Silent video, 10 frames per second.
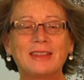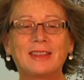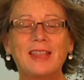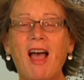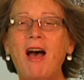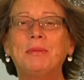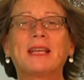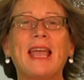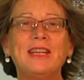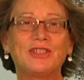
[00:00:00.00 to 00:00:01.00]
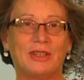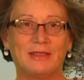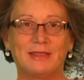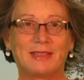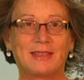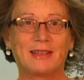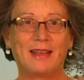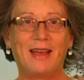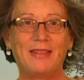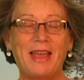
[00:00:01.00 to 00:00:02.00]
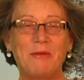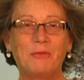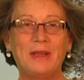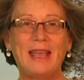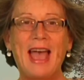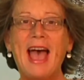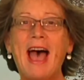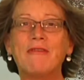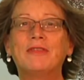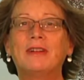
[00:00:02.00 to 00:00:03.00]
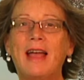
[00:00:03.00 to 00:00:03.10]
the obligations that we have